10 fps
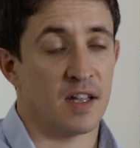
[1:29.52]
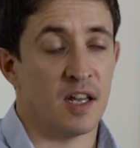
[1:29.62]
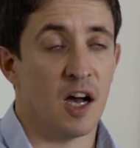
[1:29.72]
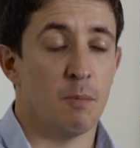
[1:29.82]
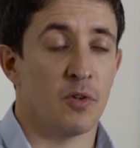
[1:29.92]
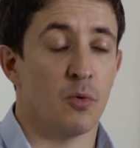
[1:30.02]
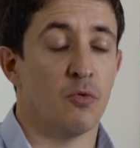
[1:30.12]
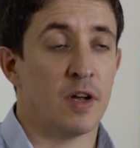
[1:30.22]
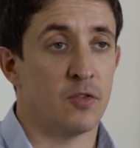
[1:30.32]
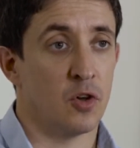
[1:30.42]
can help us with
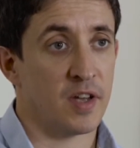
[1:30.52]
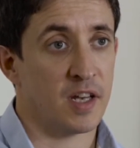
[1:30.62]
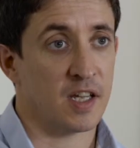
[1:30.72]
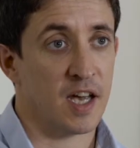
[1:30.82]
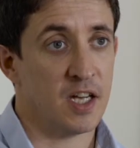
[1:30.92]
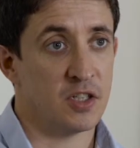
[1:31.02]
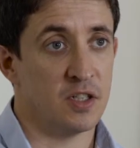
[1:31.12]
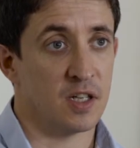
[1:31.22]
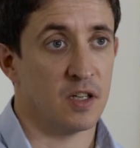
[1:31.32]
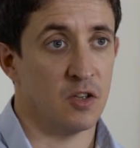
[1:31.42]
resource allocation,
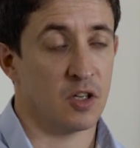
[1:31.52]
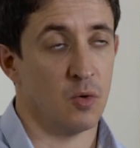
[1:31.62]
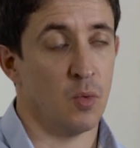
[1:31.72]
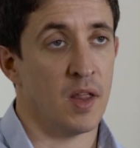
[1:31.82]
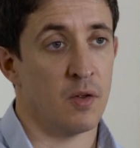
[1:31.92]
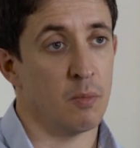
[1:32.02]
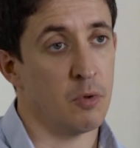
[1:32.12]
it can look at where there are